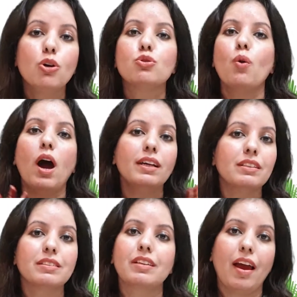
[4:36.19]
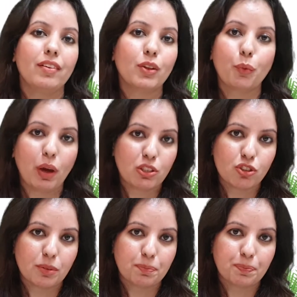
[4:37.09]
to understand the
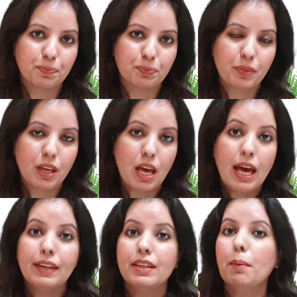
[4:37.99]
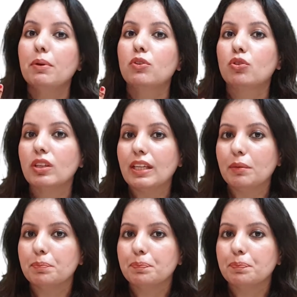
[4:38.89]
question. Number three,